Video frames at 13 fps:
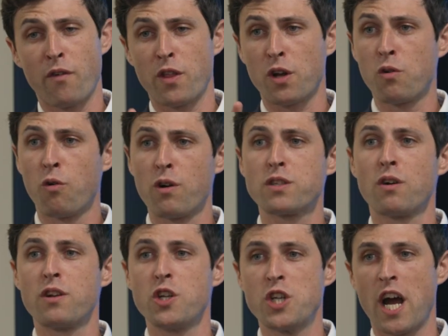For the
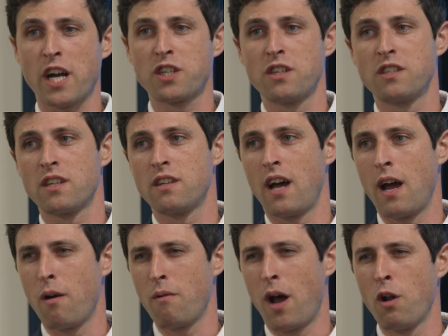cortisone injections, and I
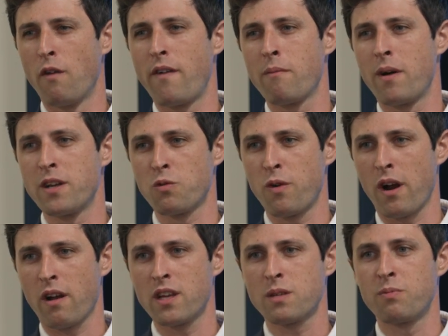don't know if everybody's
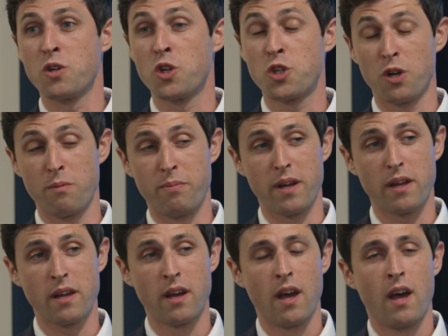aware of this, but you should
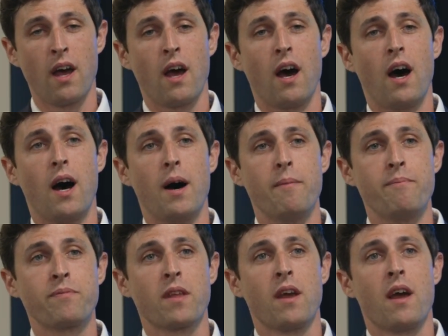be. If
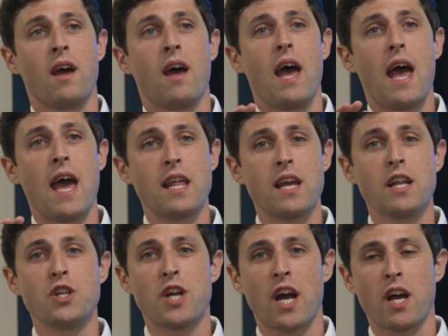
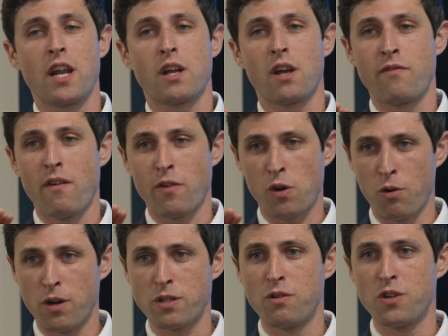you have a
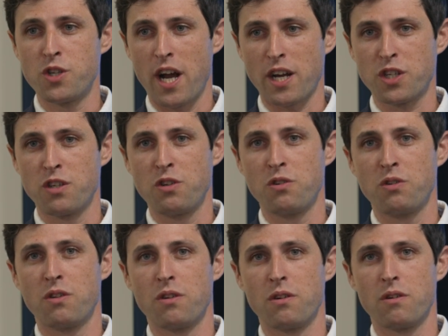cortisone injection,
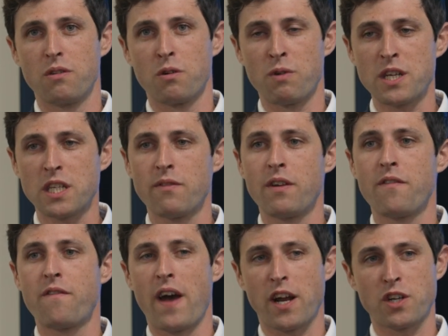the risk of
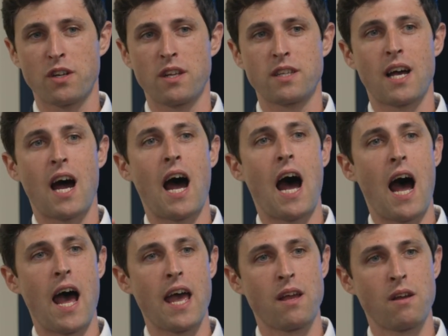infection is
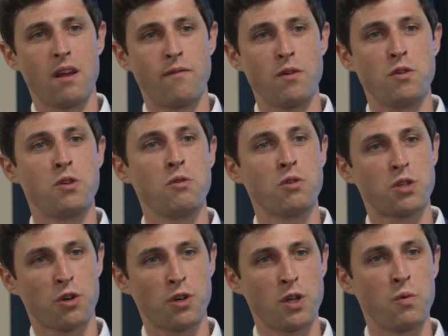high if you do
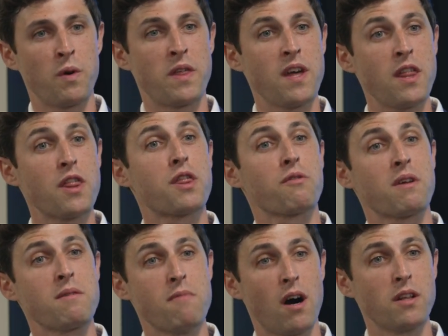surgery within
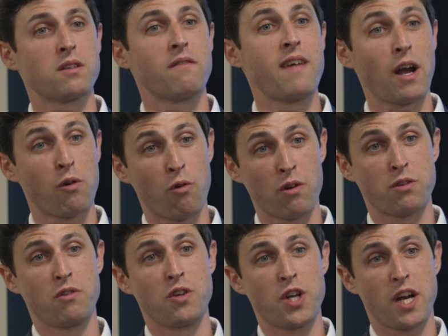3 months of that
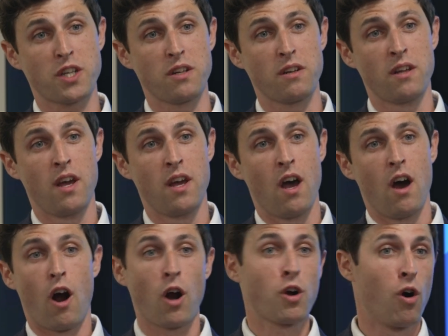cortisone injection.
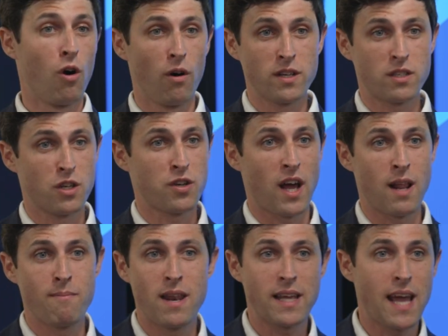Our goal is to try
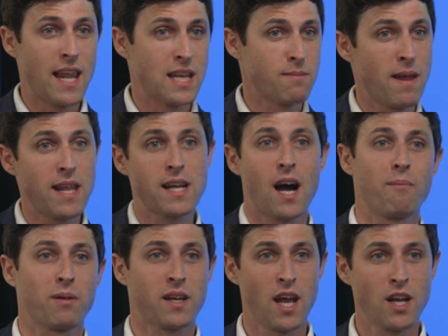to mitigate as many
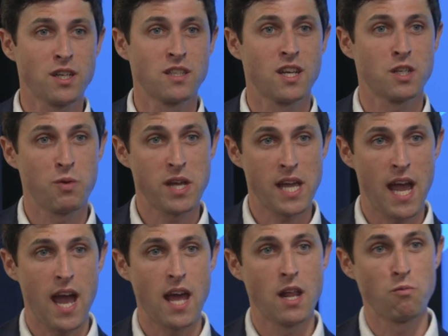complications as we
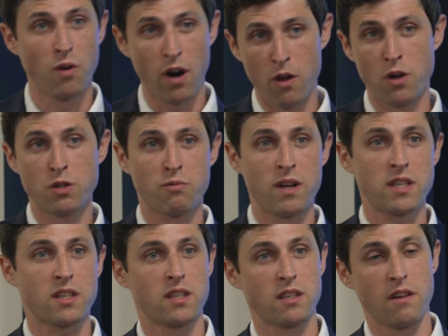can, and one of those
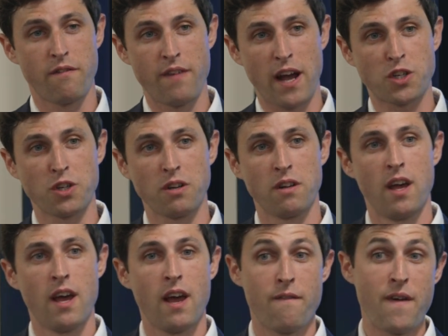risks is infection.
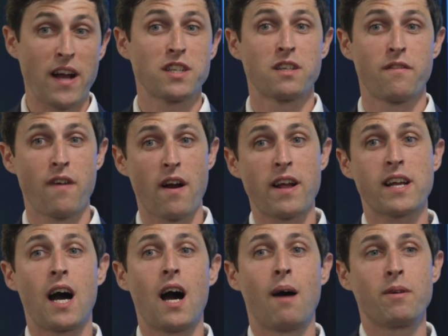Infection is a very
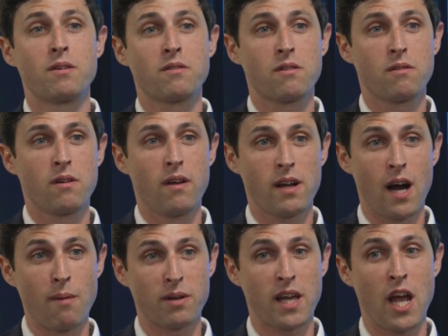common
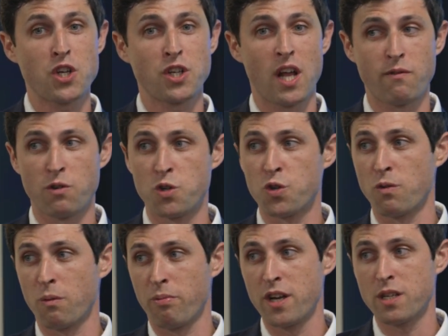complication after
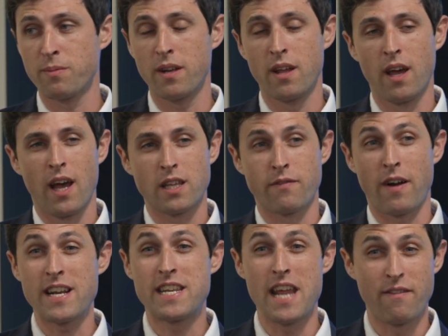joint replacement. It's a
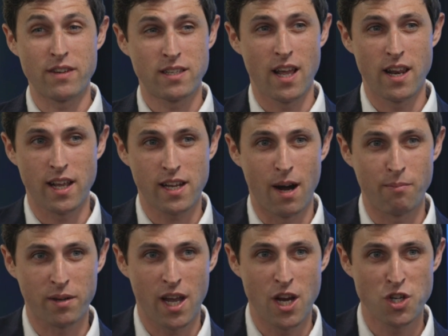very devastating
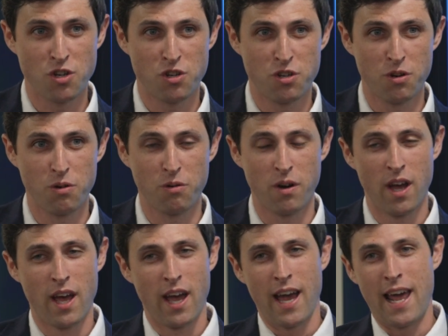complication too.
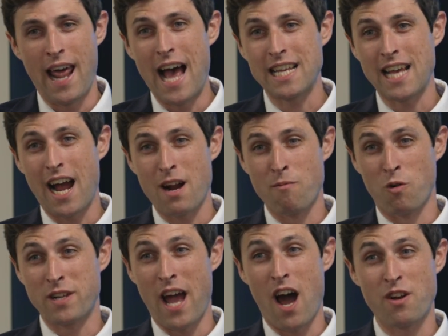It has higher
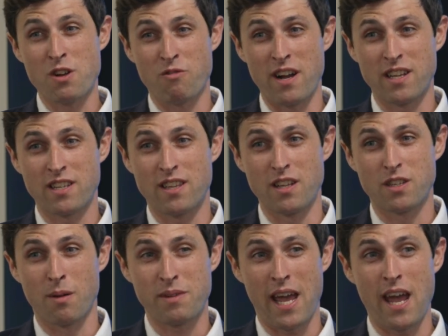mortality rates than
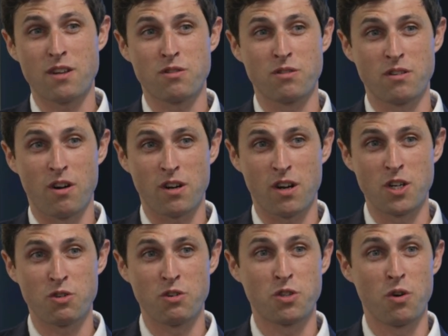some cancers in our
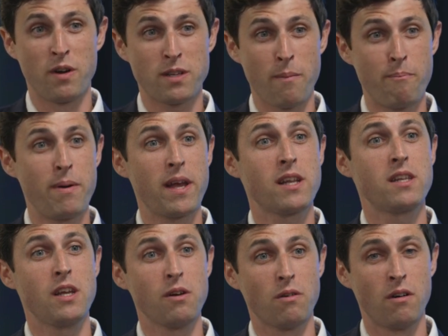country, so it's a big
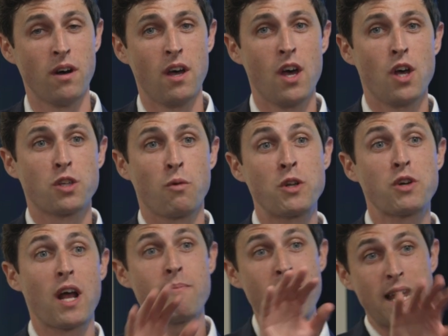deal. So we
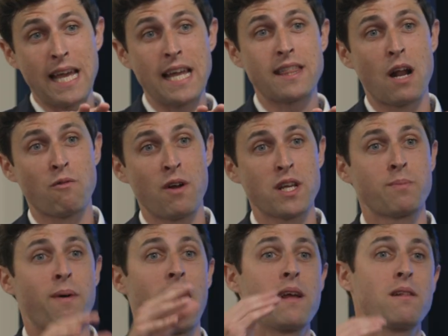try to mitigate that
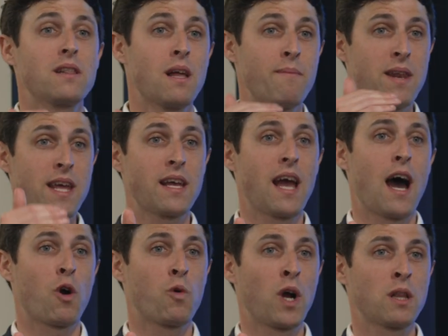risk by limiting
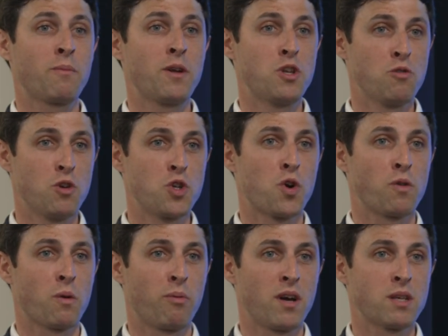how quickly we do a
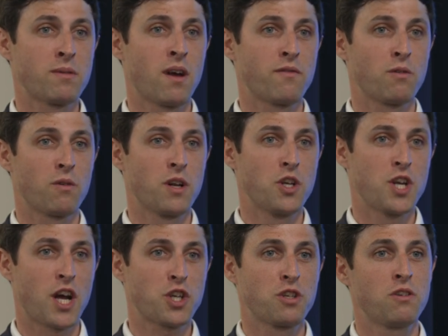joint replacement after an
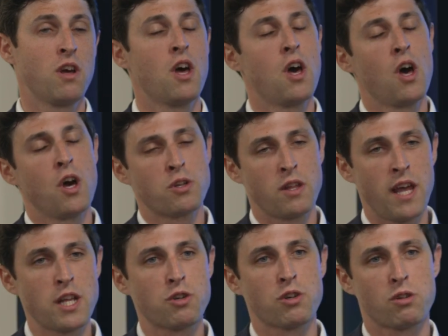injection. So the
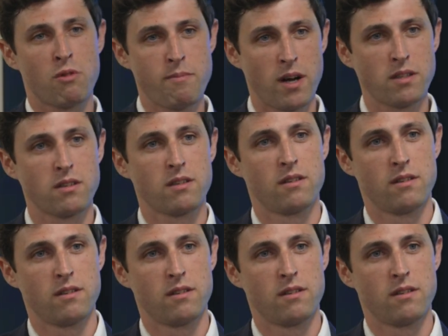answer is 3 months.